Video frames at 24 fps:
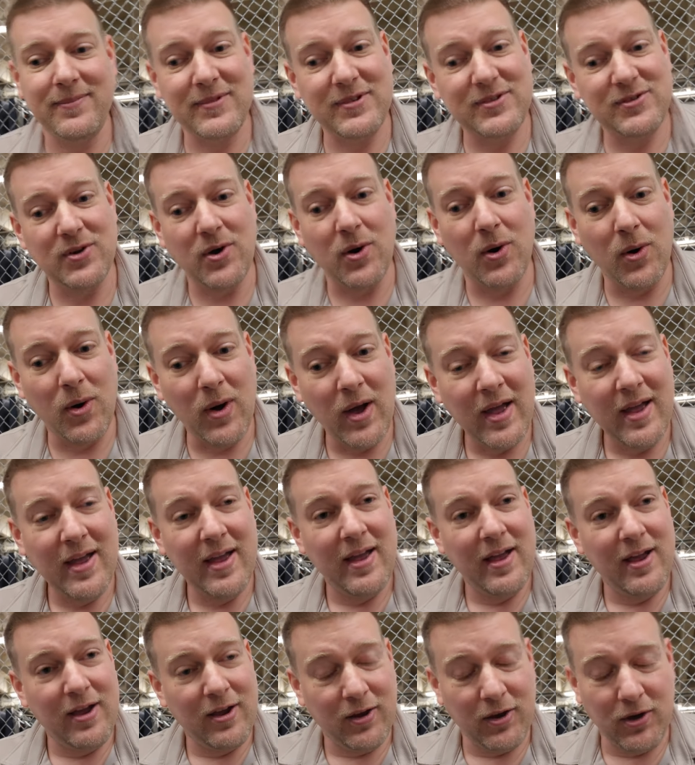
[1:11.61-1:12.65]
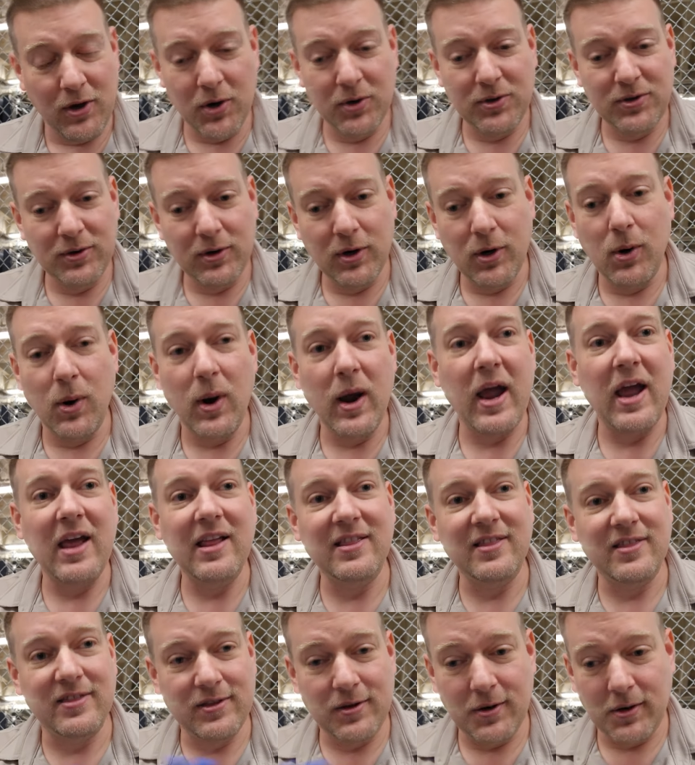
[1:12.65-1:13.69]
So go through
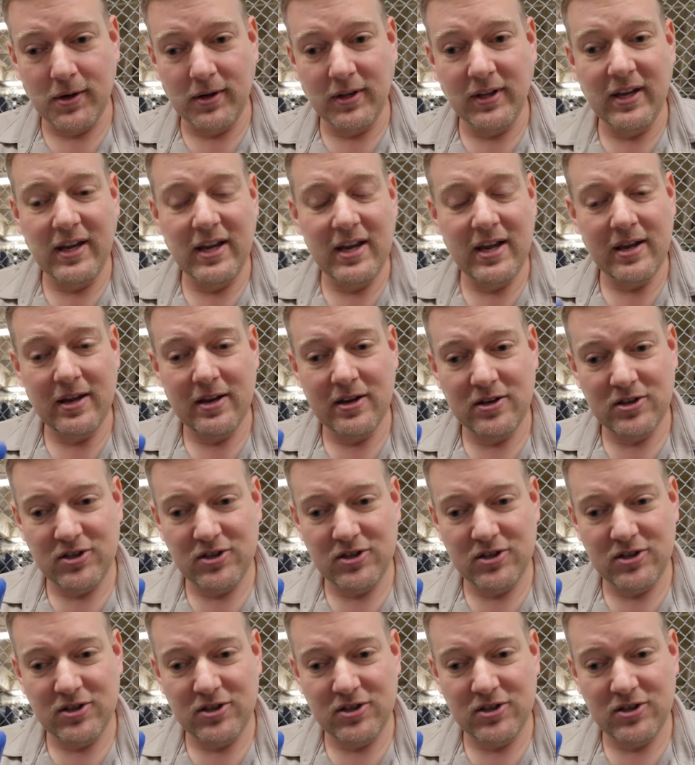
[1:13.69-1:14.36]
and thoroughly